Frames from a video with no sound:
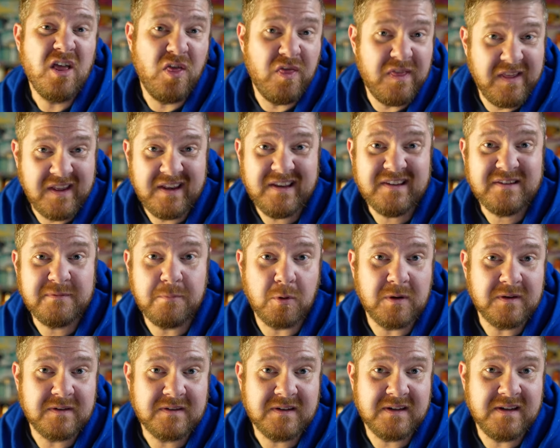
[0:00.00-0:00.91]
these
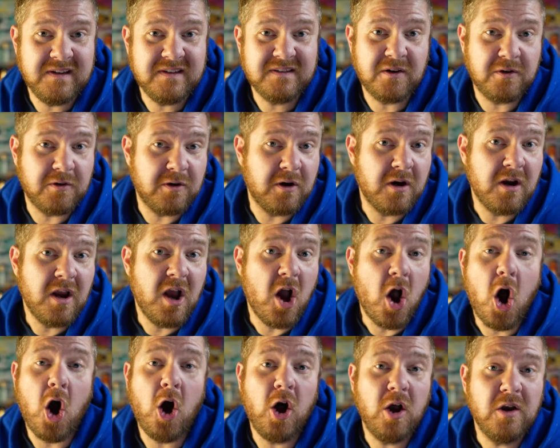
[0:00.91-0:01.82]
whiskeys are
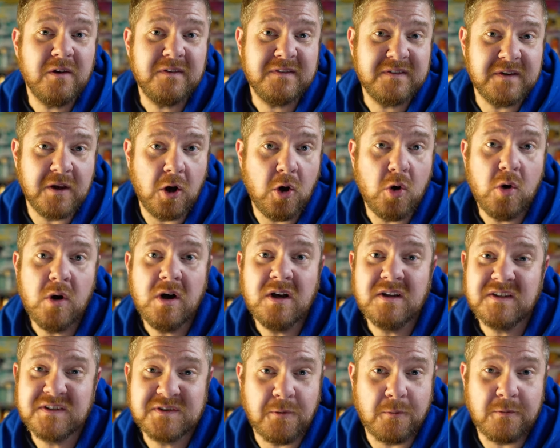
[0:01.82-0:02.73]
also
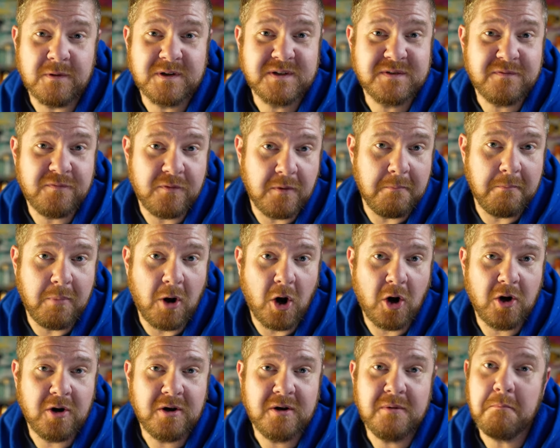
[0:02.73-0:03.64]
sourced from
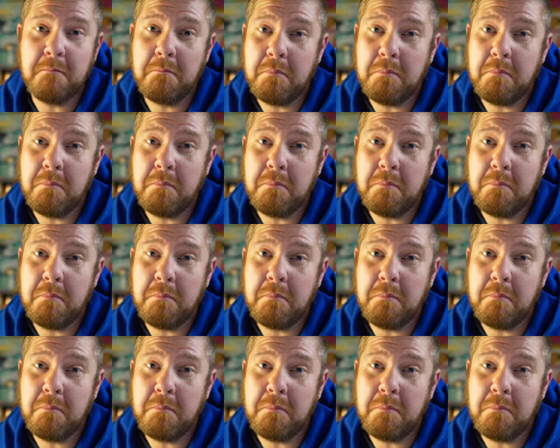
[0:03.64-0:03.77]
Barton,